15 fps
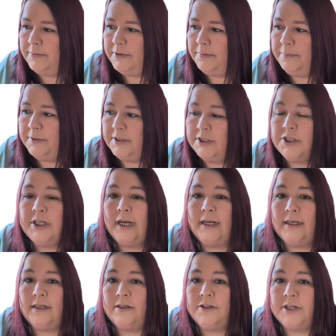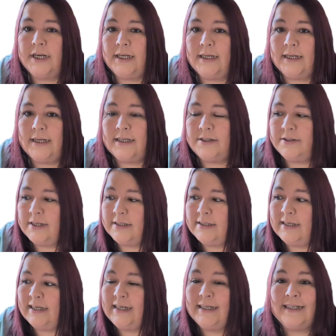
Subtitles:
You can put a channel trailer, so that's like a